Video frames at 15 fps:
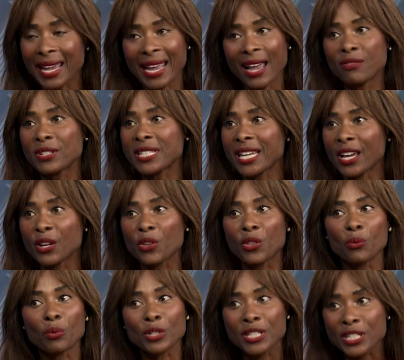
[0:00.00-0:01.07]
I have to tell you, the
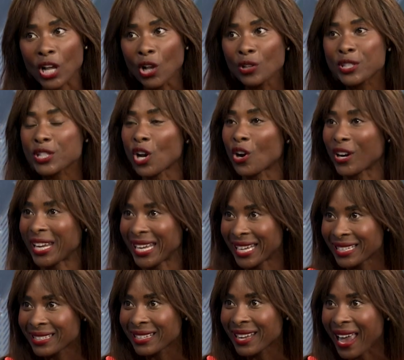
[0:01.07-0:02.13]
results are
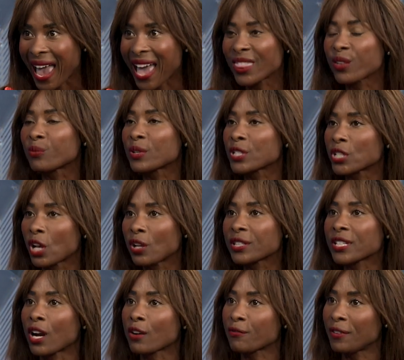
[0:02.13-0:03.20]
in and the
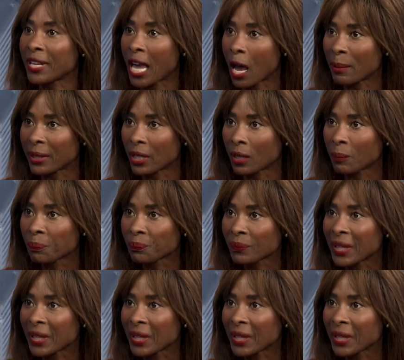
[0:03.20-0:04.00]
results are phenomenal.